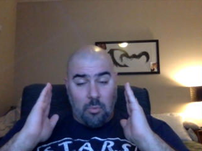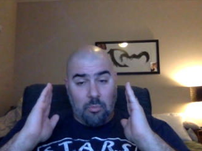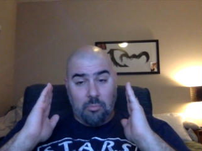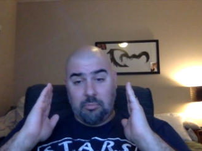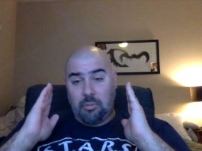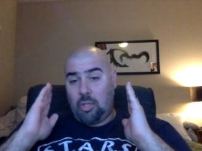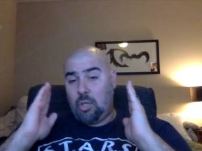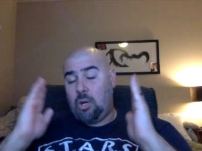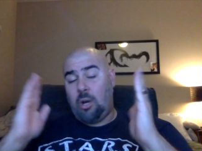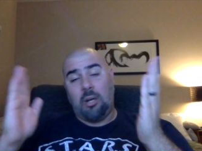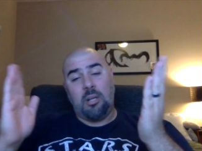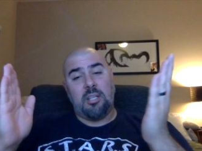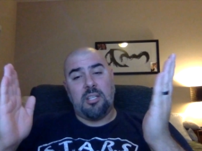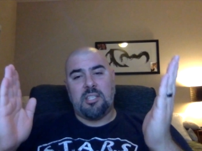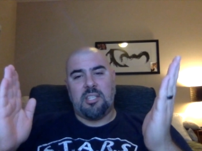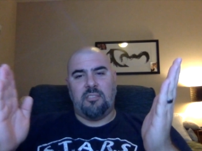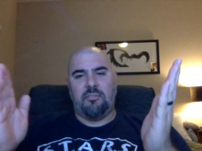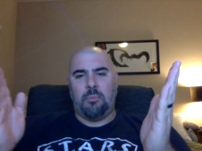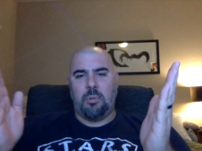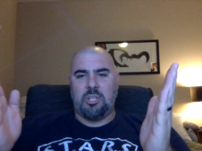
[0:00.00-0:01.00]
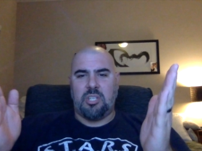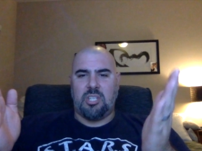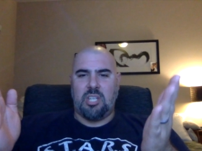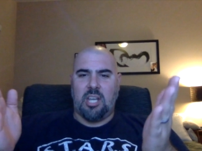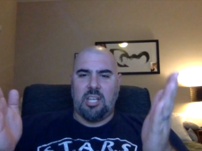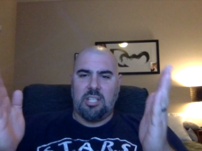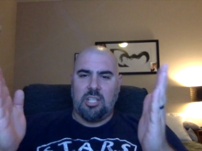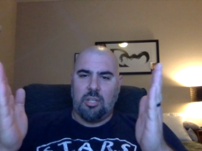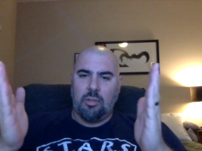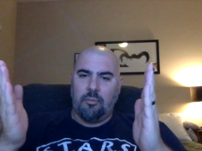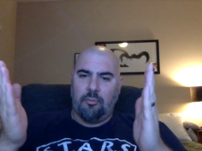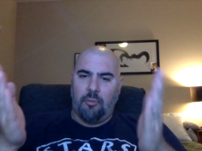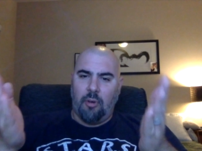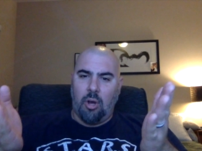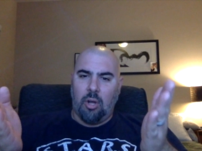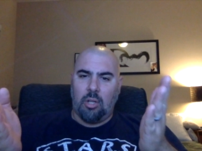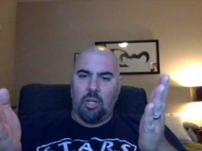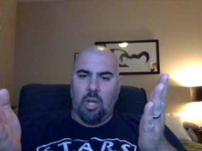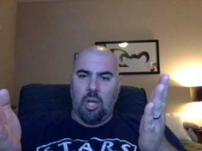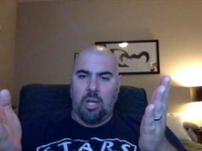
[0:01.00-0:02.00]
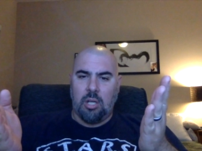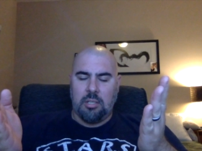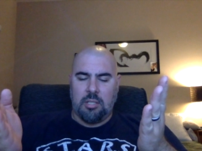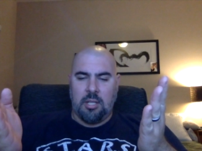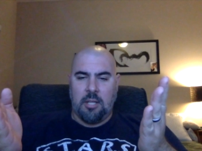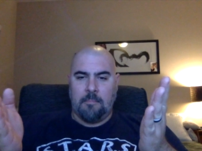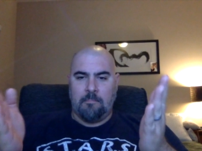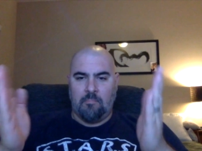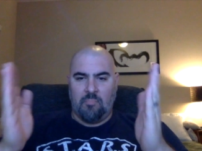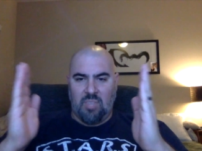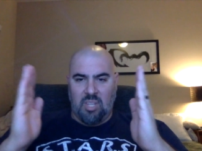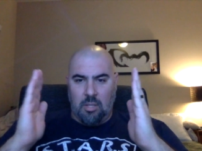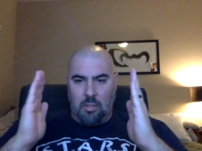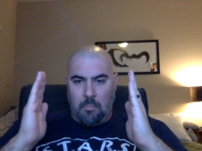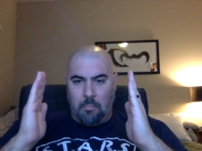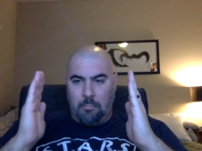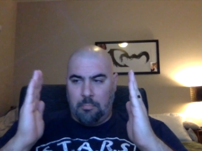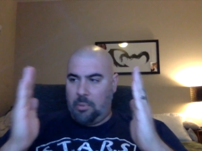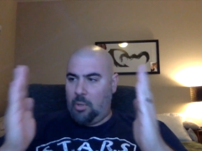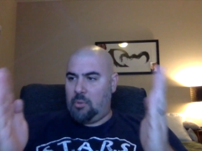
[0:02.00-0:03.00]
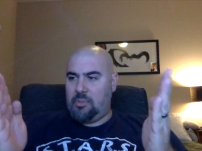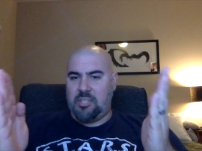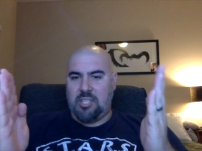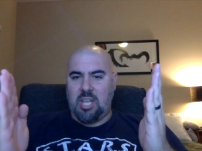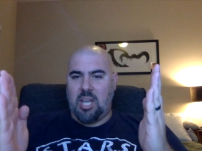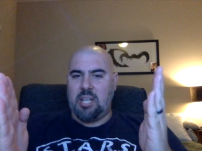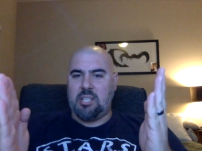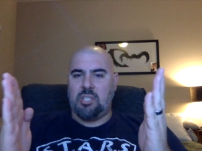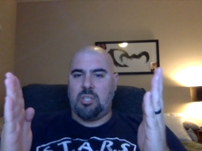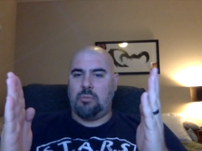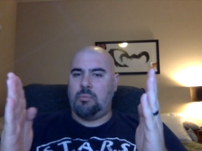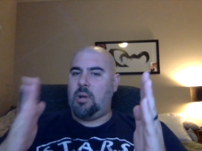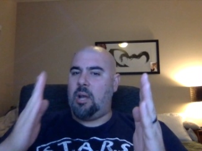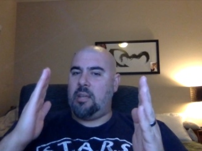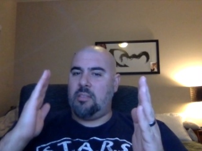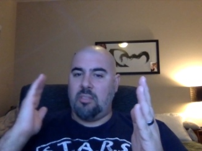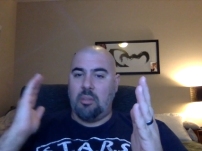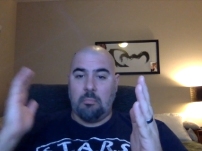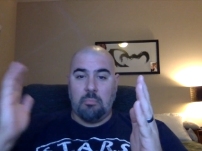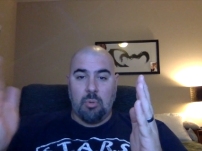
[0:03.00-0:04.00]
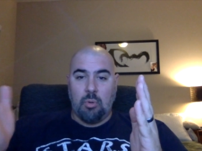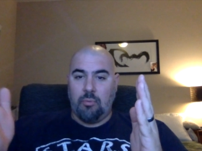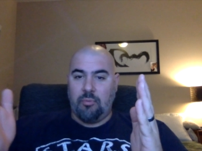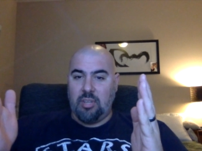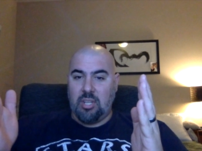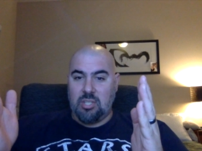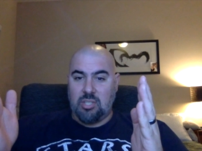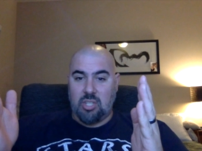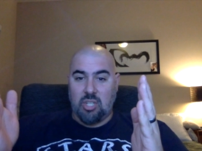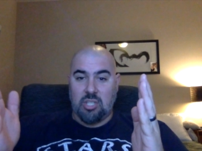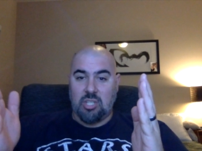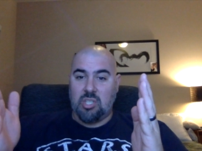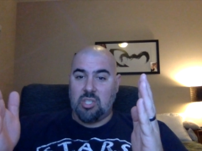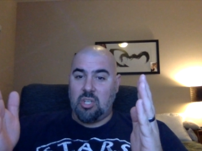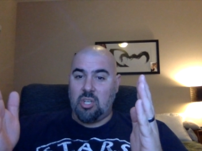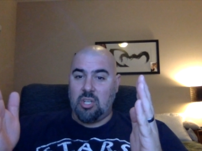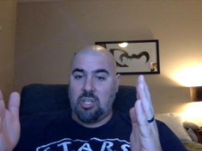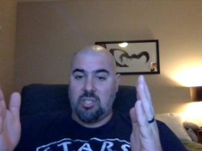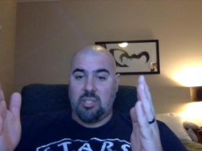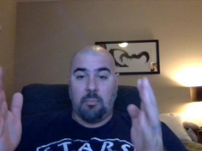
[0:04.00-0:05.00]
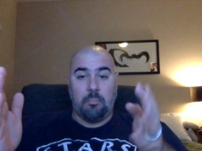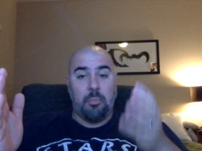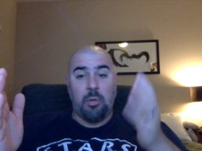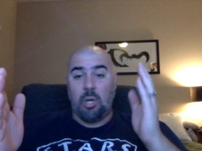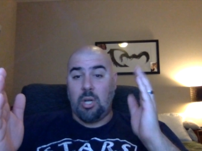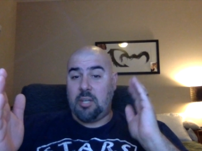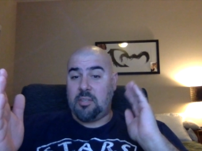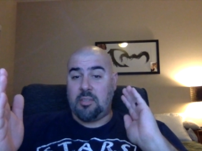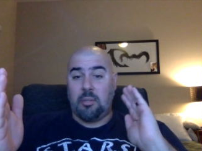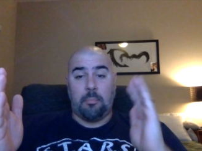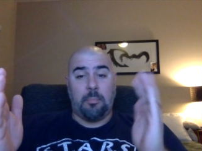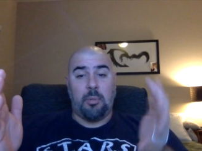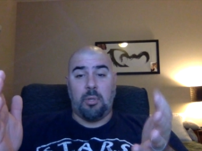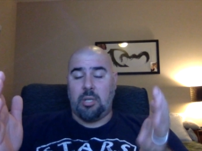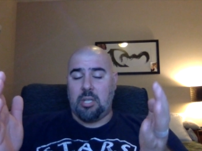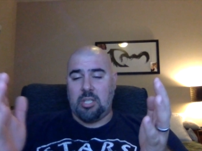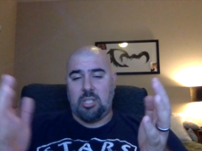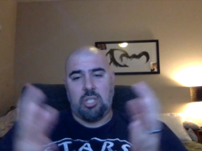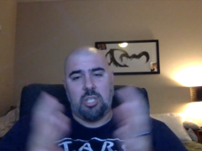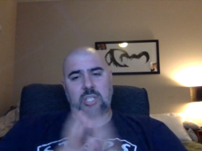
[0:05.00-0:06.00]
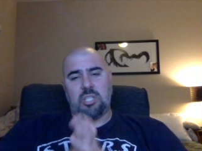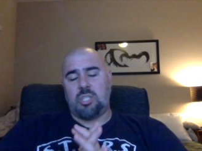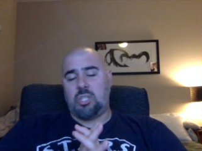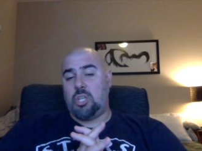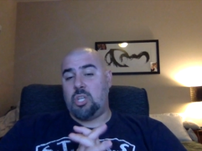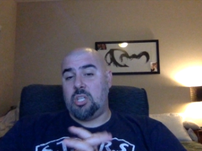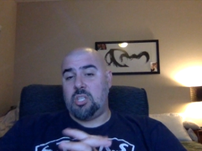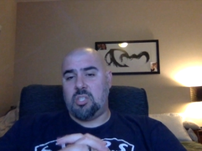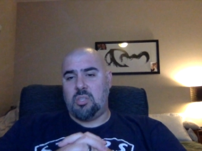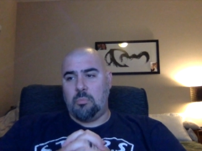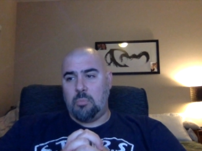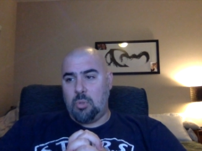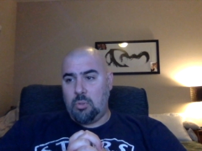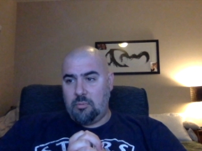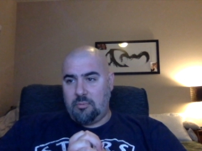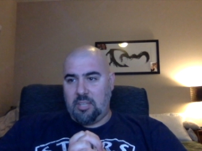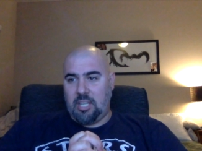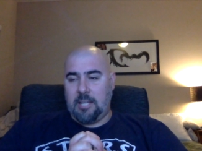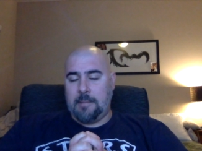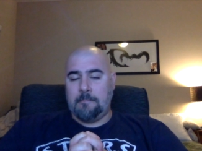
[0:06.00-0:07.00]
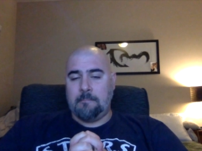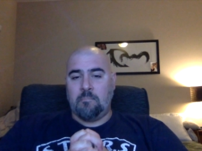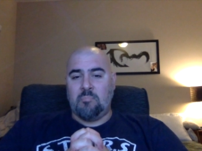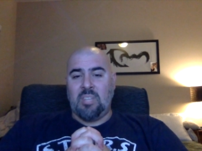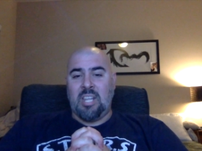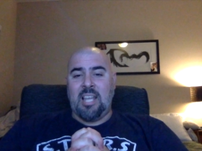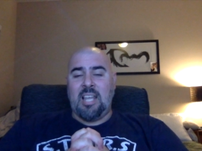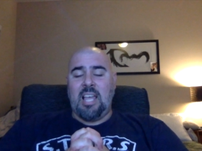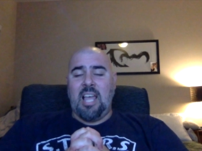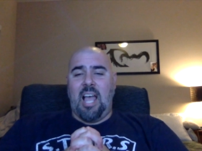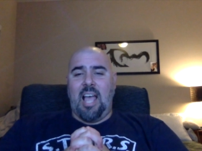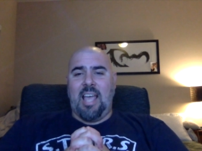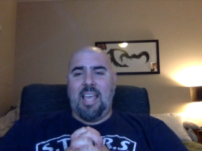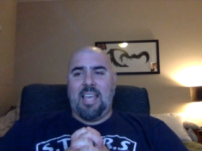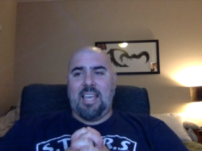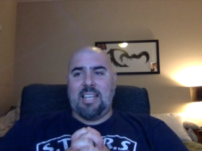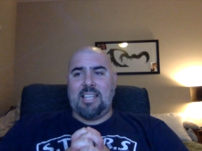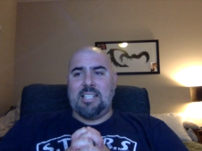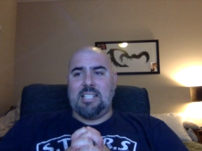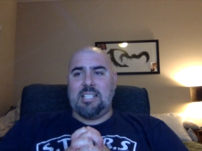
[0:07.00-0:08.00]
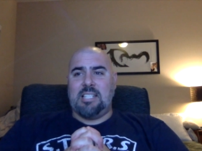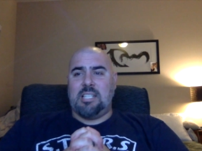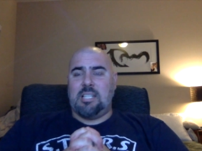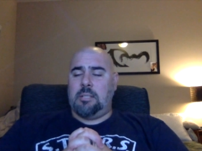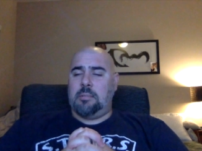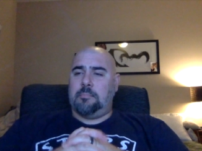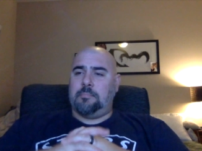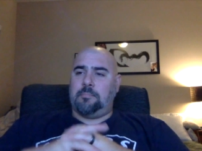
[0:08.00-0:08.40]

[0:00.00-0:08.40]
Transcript: regardless of which side do you fall on, both sides are right. The movie's just as good as the book. The book is just as good as the movie. And